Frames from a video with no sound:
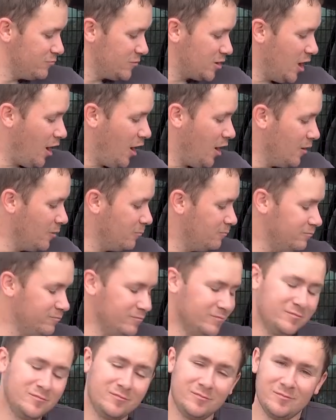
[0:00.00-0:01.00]
So
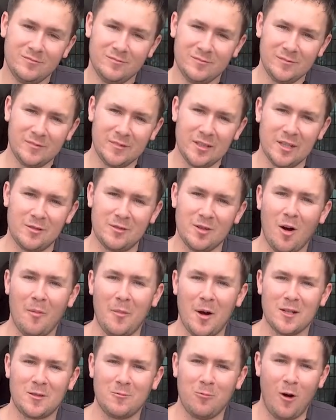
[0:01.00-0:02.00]
you'd
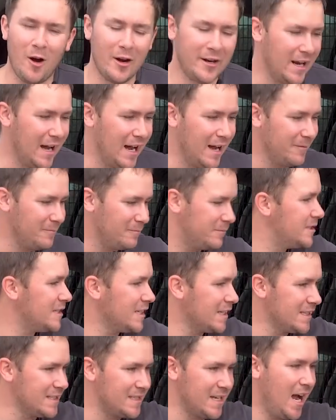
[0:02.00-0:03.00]
almost wonder,
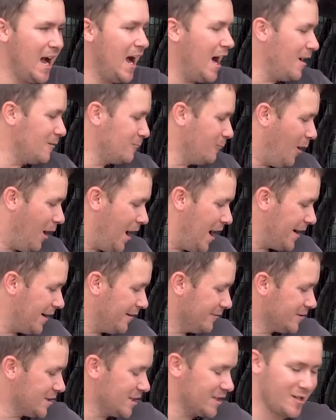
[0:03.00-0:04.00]
seeing as they're hardwired,
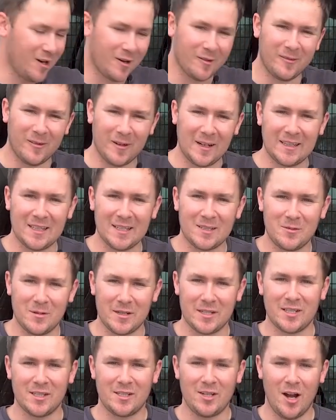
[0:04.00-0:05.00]
I've just got to flick the
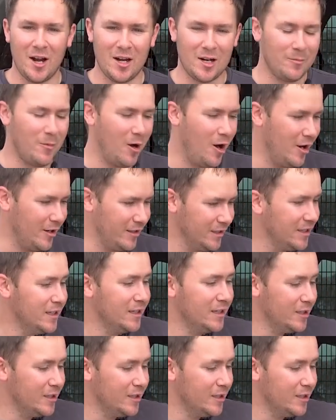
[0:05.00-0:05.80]
switch to turn them on,